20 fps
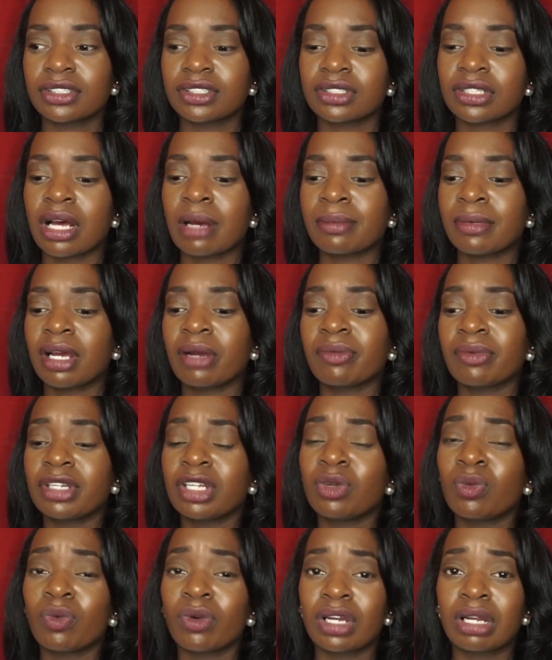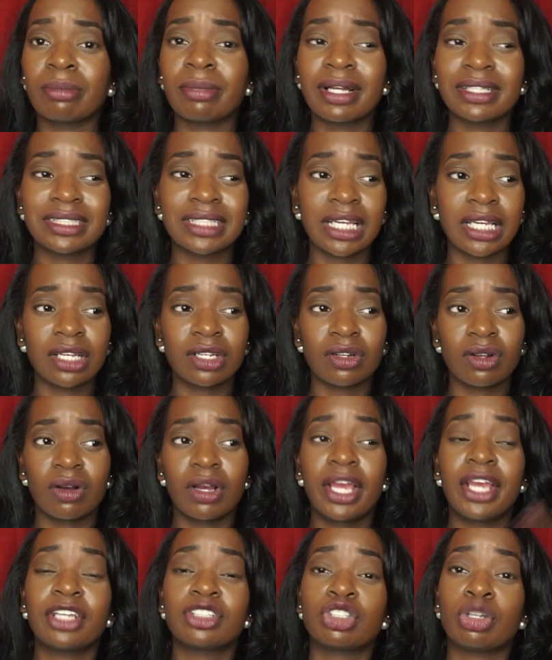So I'm not really worried about taking
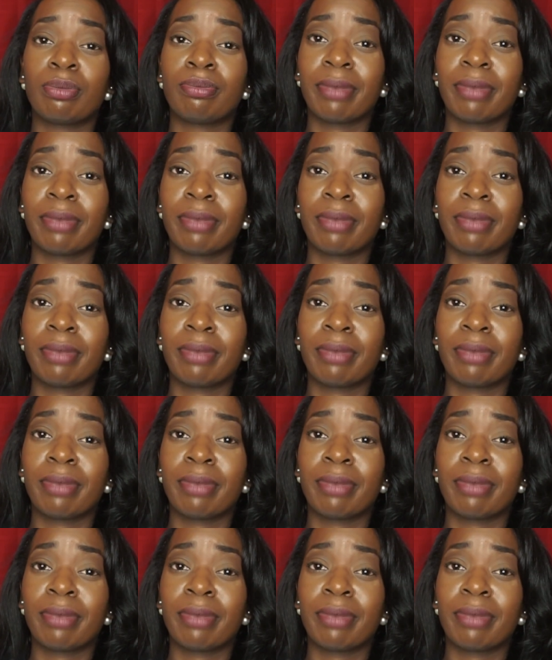on extra